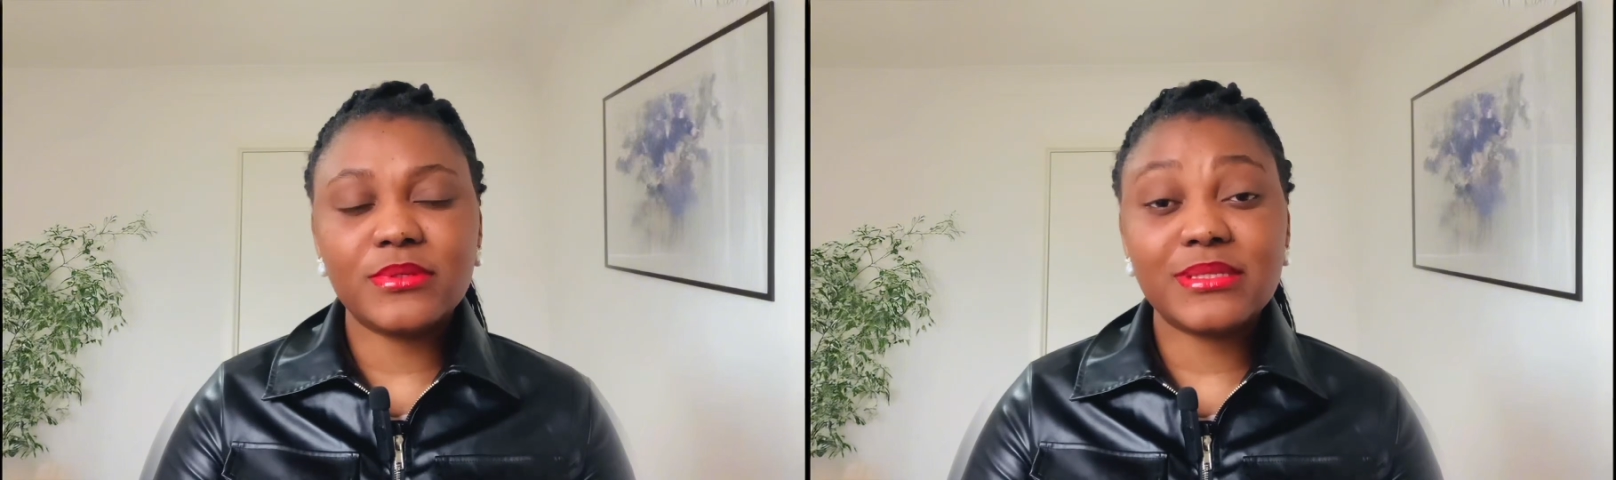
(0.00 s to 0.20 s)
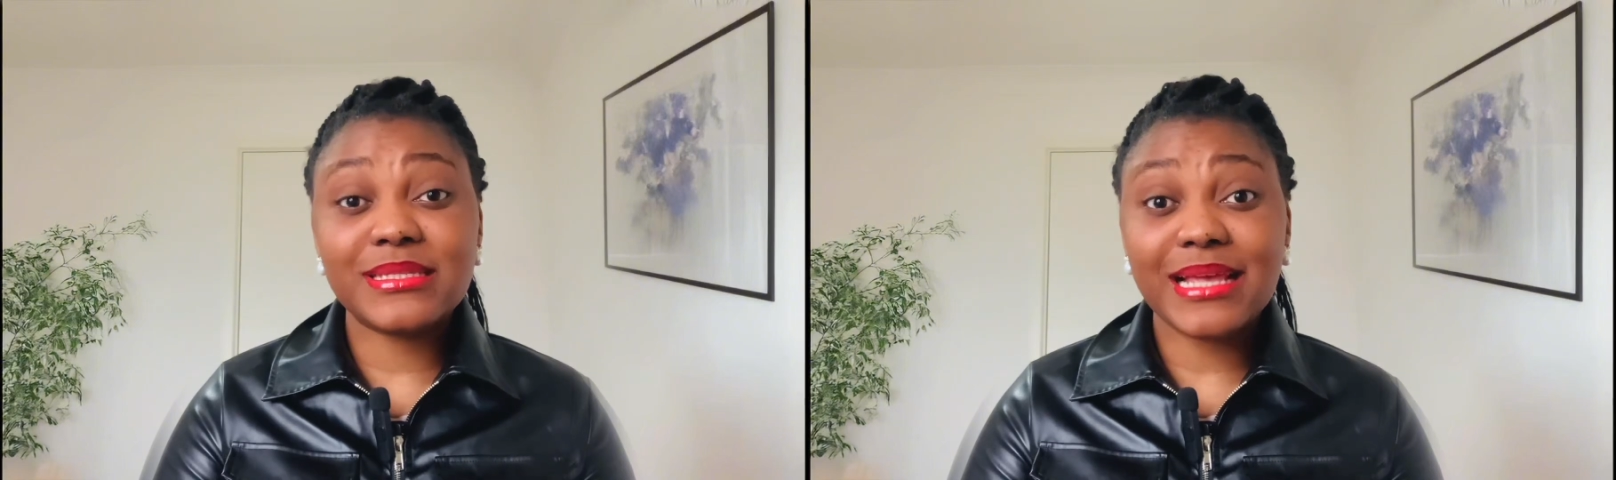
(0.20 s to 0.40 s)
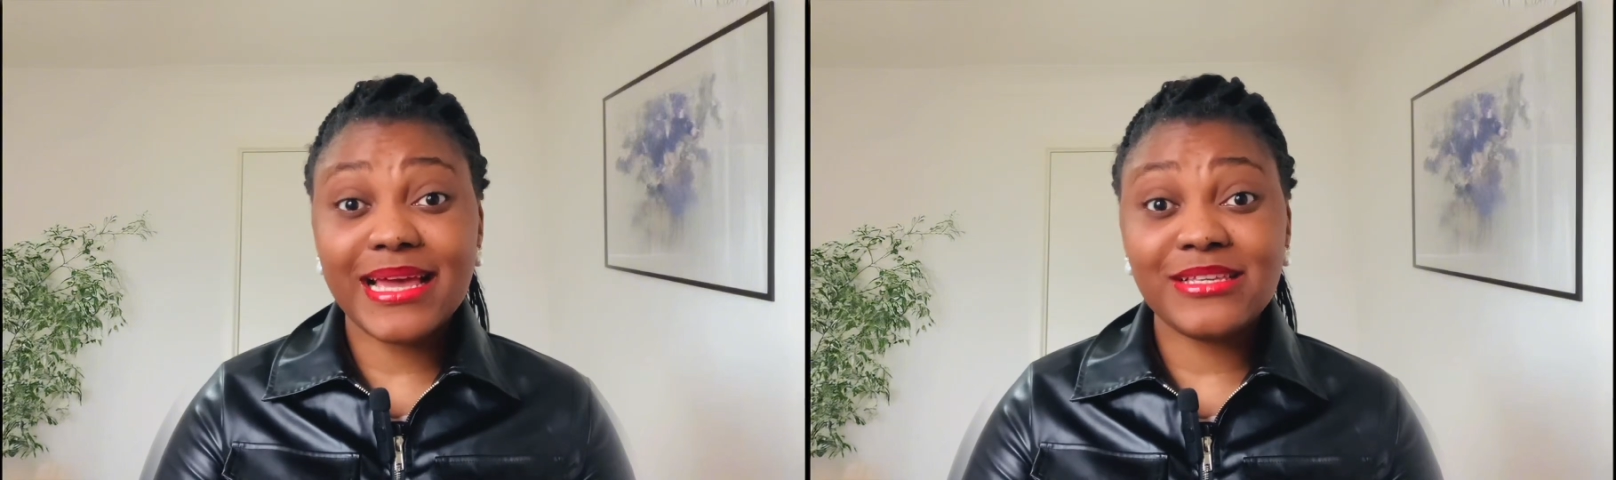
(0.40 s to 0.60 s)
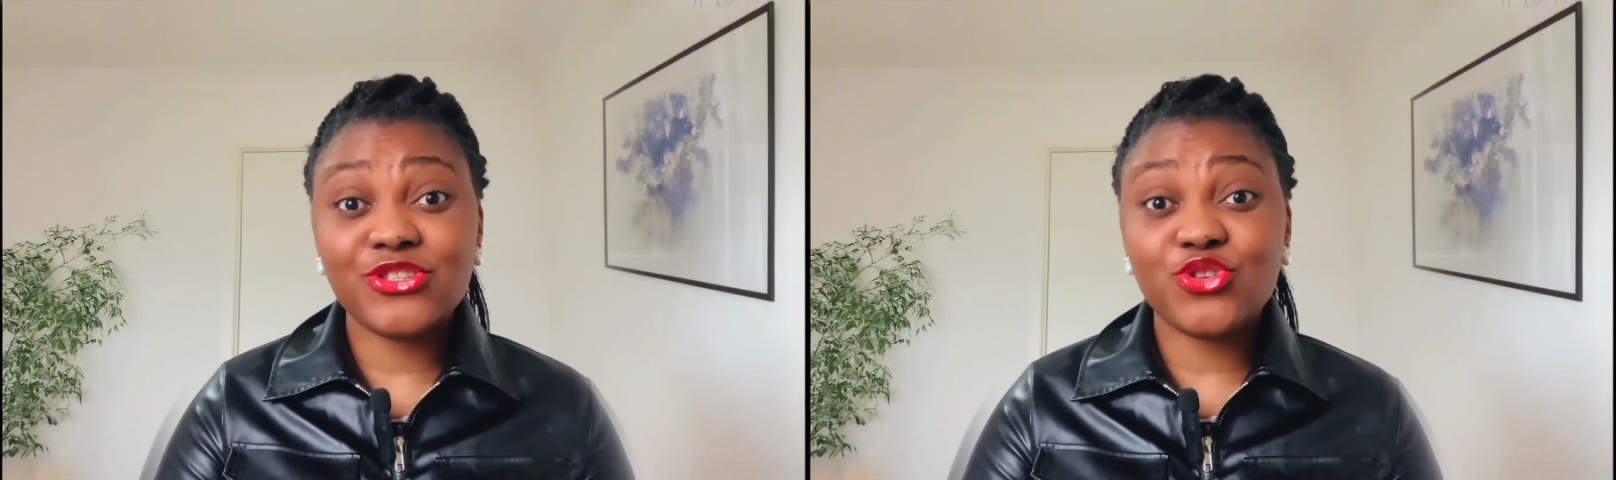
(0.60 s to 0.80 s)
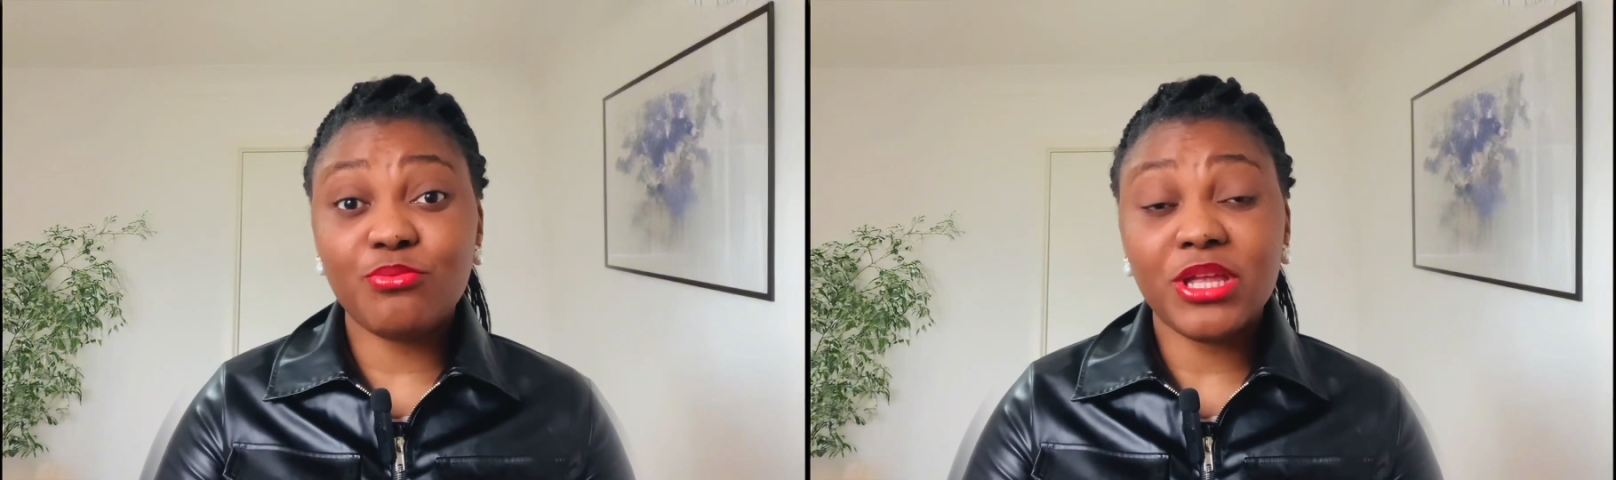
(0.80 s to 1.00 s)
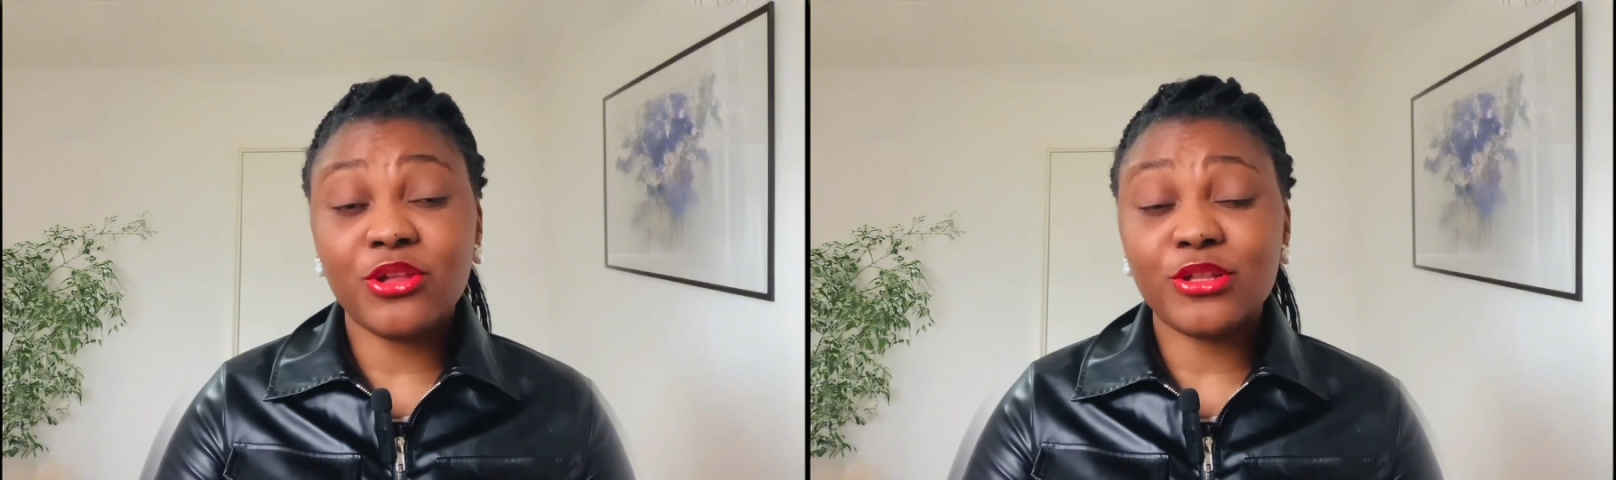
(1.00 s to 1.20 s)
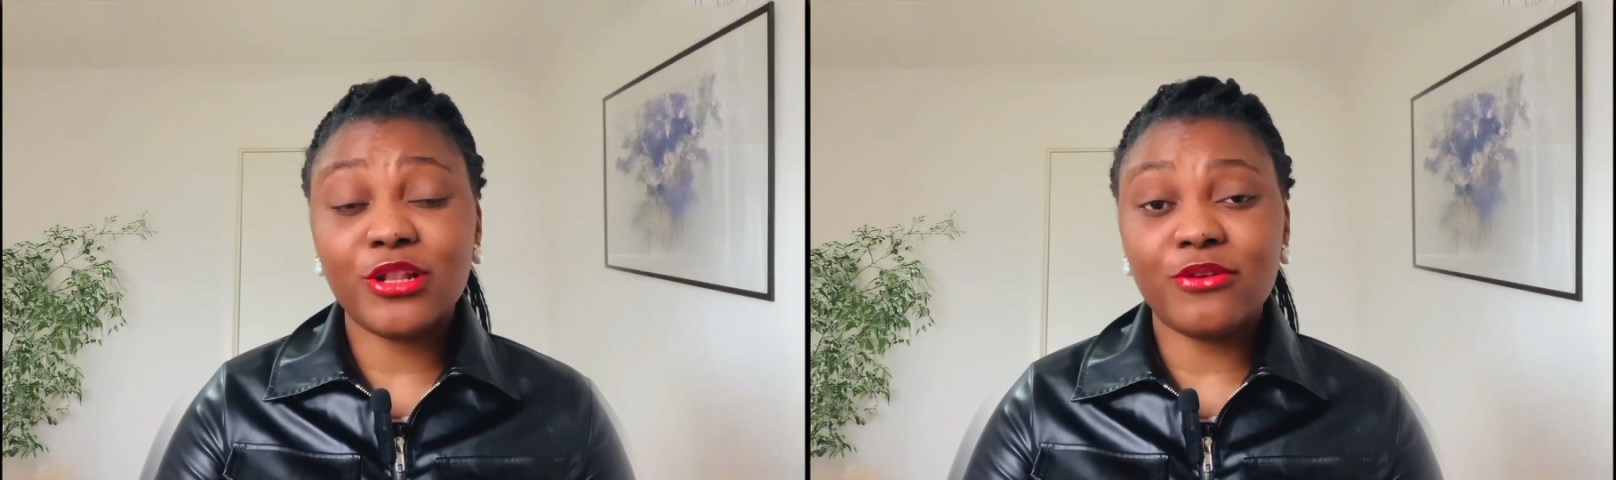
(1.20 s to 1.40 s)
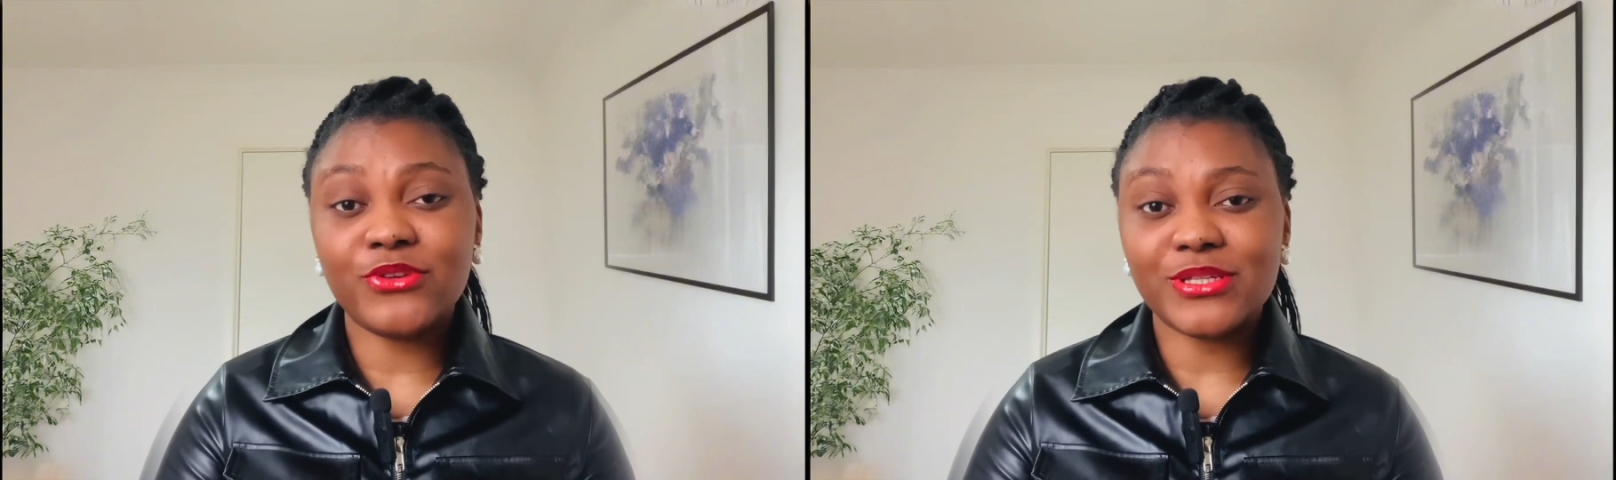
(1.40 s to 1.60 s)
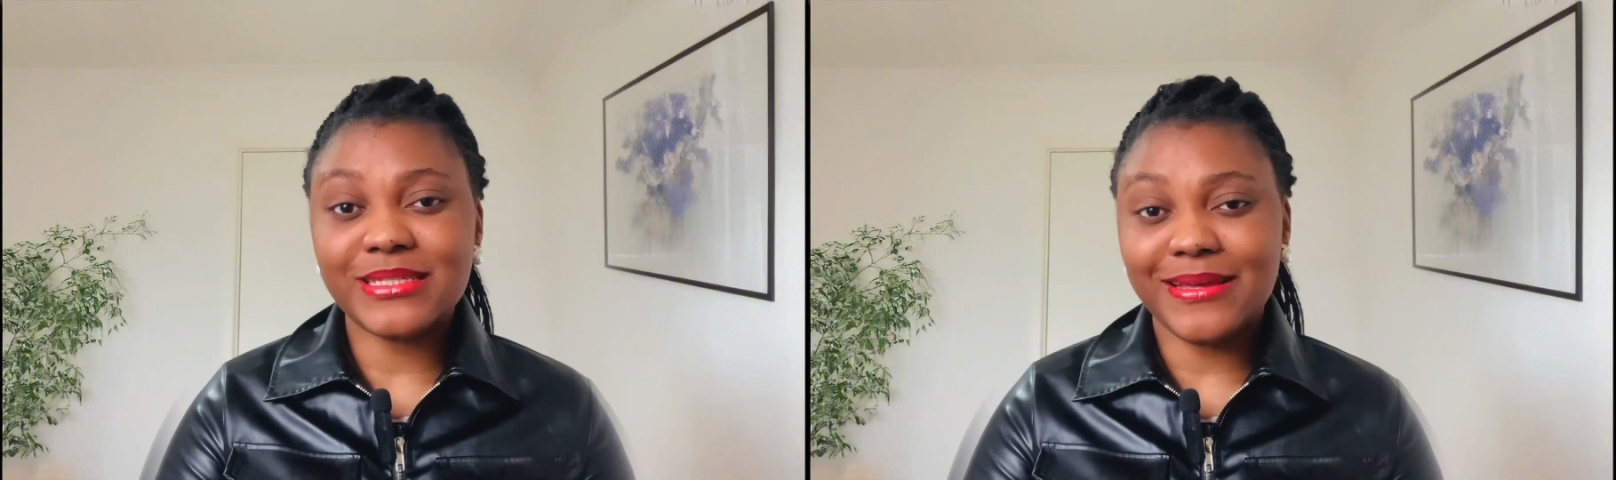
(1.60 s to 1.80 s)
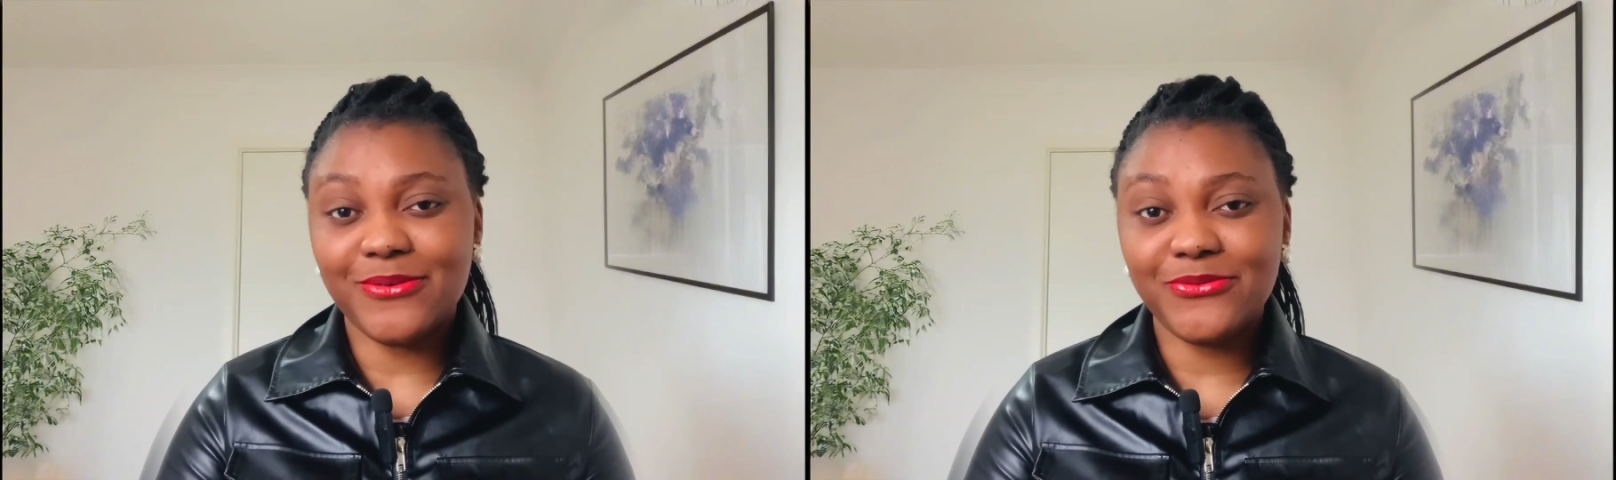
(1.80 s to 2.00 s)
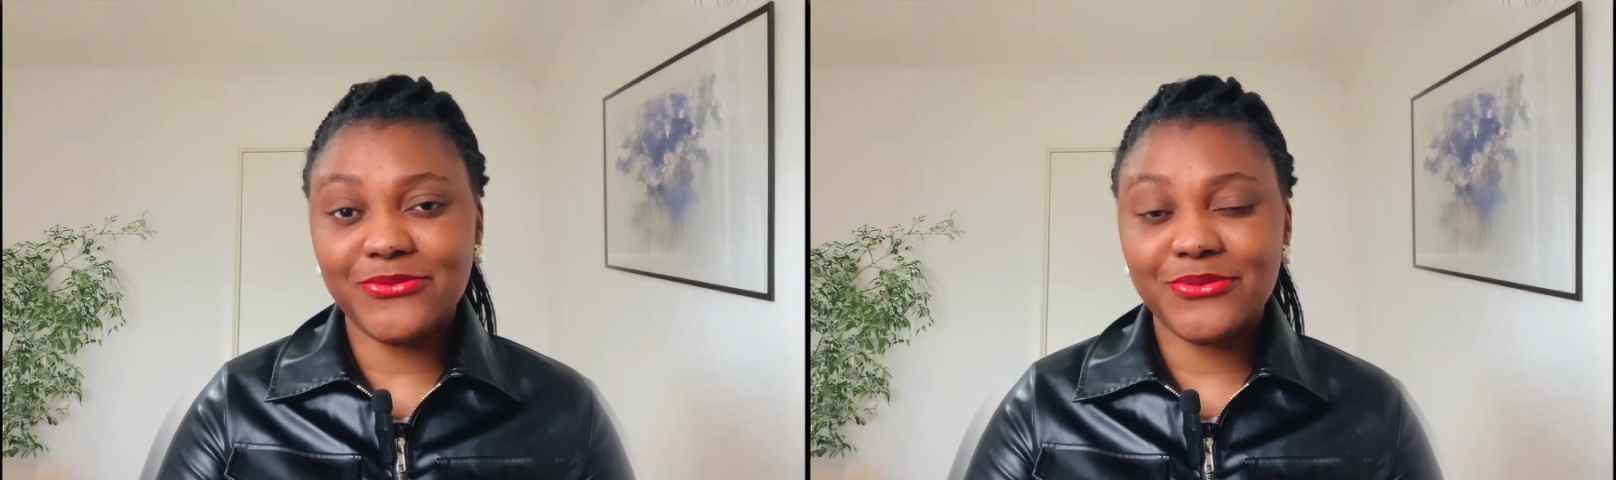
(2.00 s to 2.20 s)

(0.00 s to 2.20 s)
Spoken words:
signs you may not love yourself,